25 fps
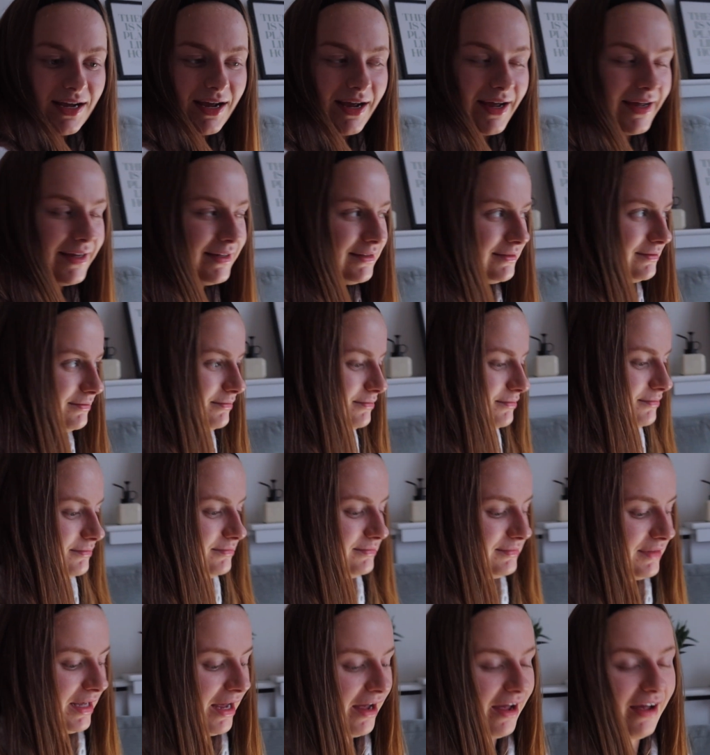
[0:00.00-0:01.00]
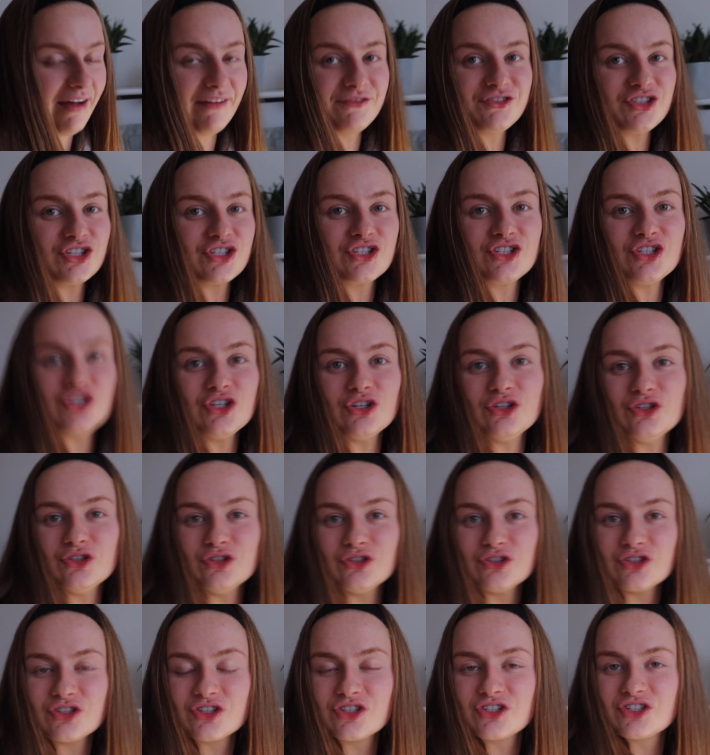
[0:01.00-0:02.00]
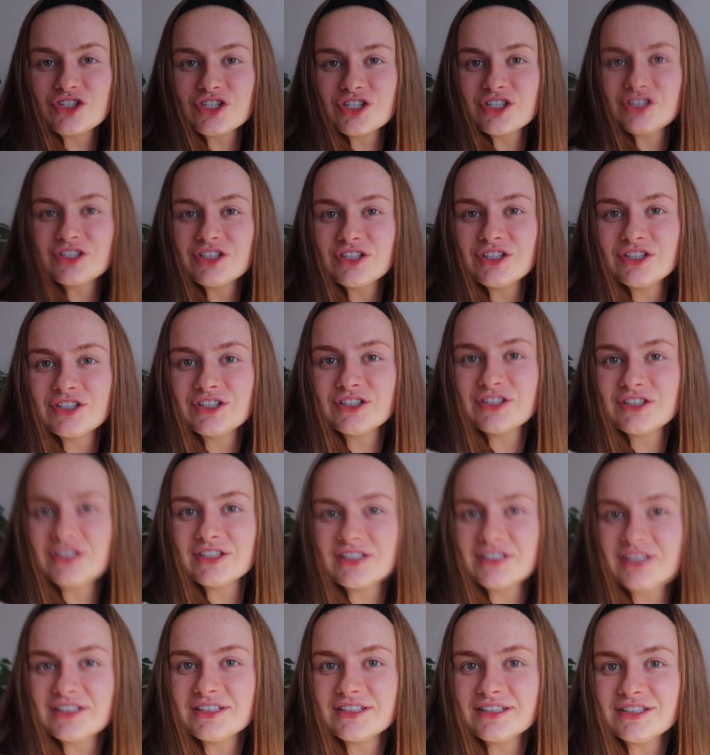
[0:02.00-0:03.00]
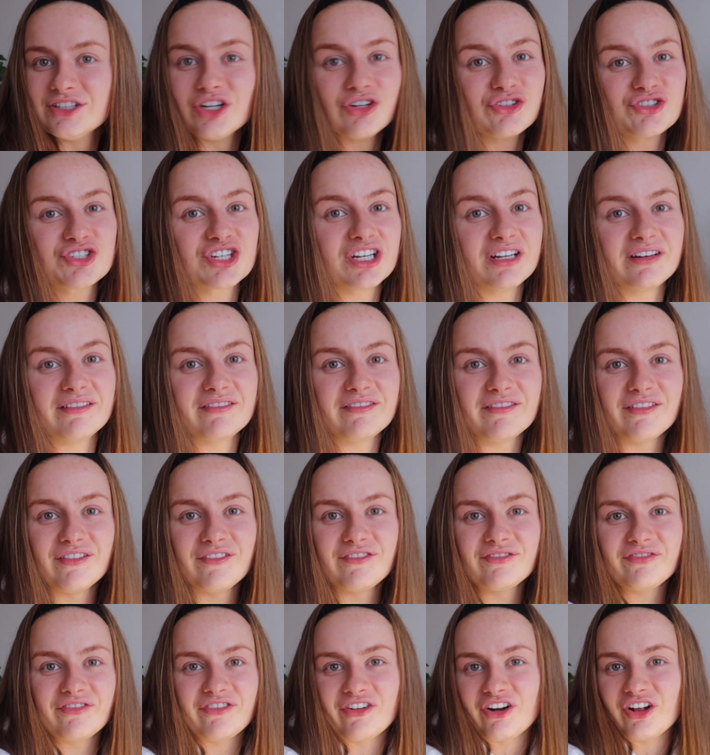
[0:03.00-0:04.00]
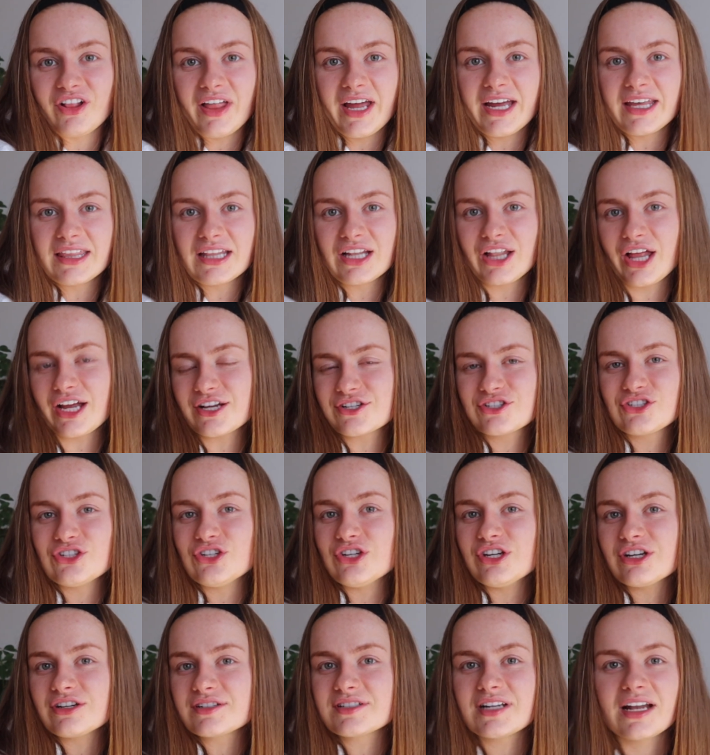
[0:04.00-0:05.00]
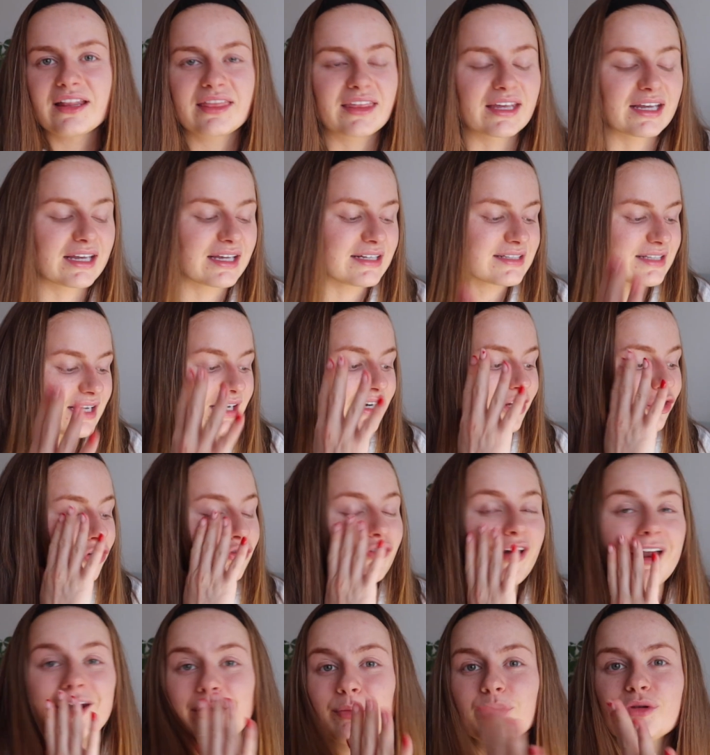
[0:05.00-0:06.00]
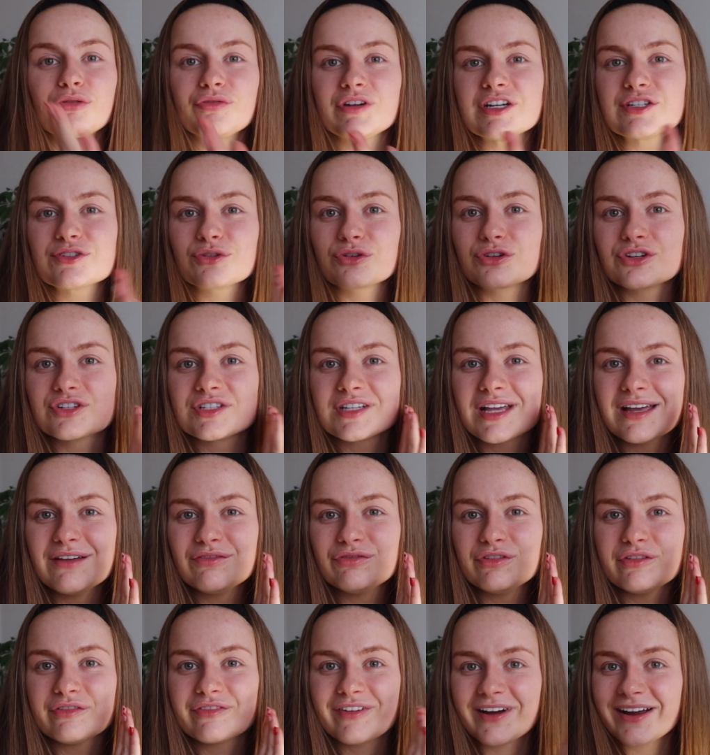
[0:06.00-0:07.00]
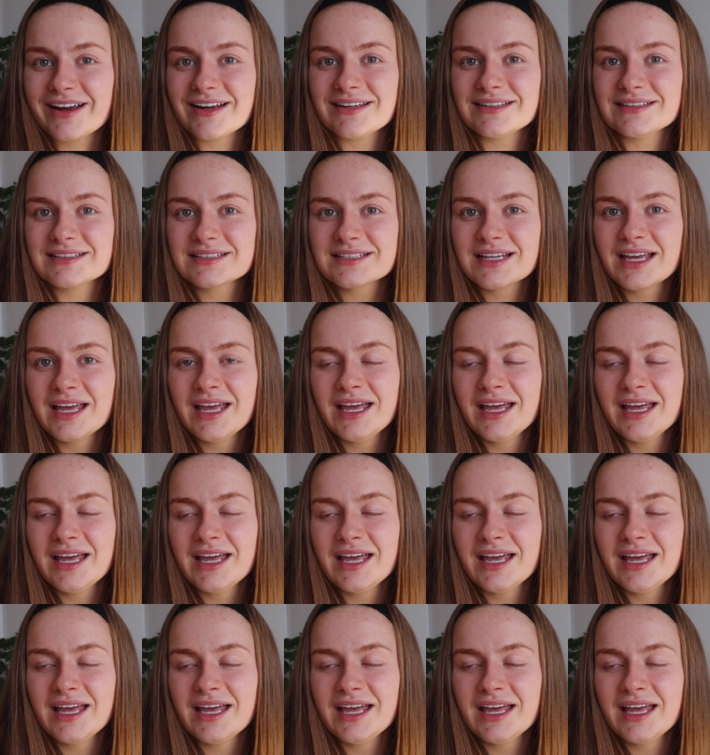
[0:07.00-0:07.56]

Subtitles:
I have just used Notion for like the last 2 years, and I think it's an incredible resource if you find